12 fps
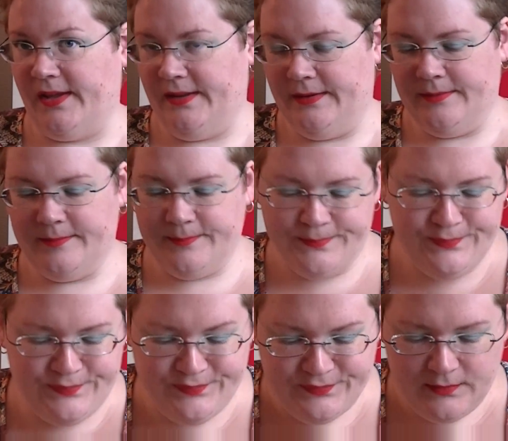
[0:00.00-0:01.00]
in.
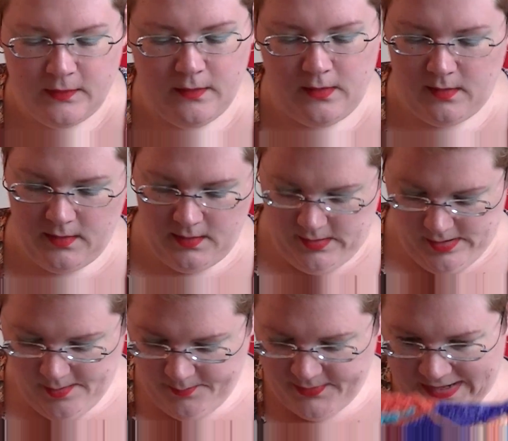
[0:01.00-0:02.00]

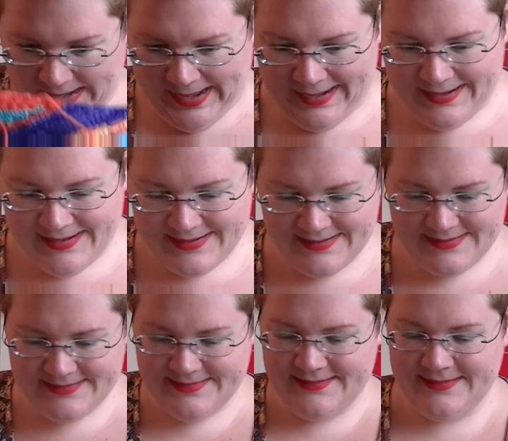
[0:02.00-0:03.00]
But hey,
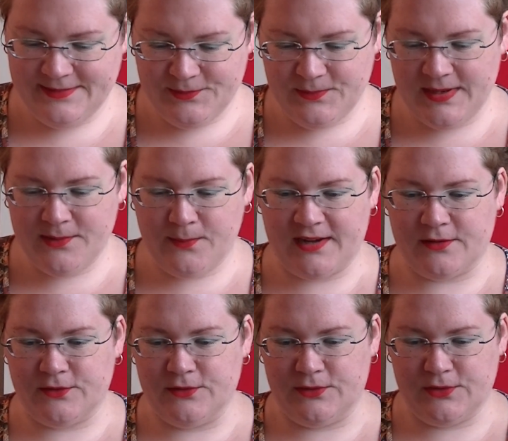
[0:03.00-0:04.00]
when the weather
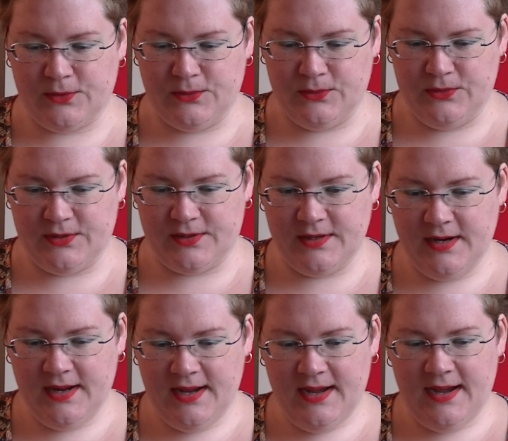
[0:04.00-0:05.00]
turns colder,
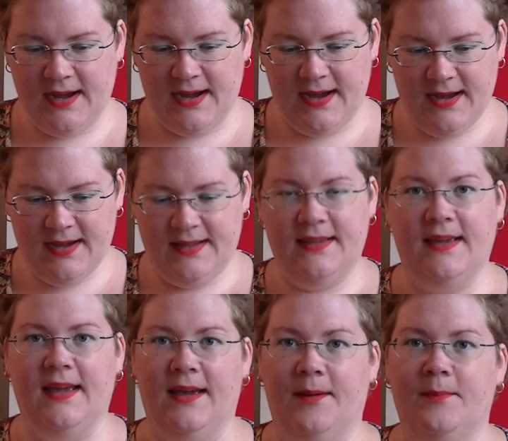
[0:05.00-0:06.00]
I
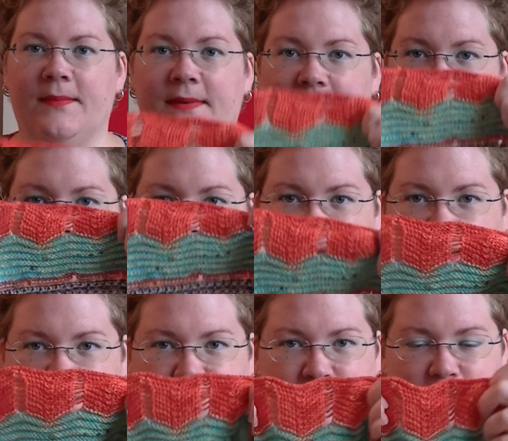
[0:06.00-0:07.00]
am
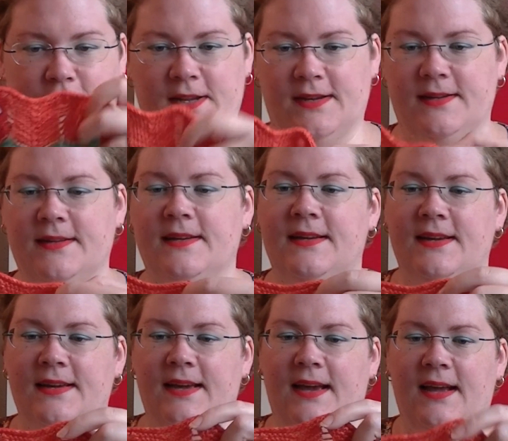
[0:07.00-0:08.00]
ready for it.
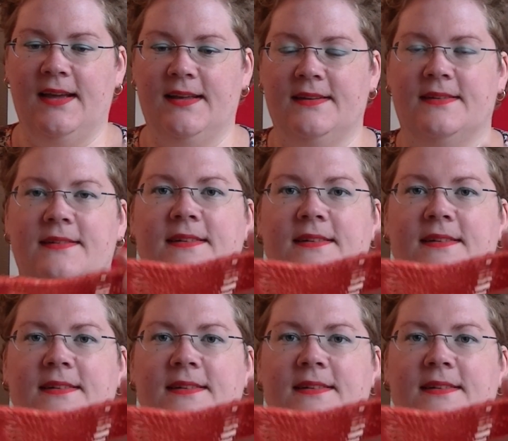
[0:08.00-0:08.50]
And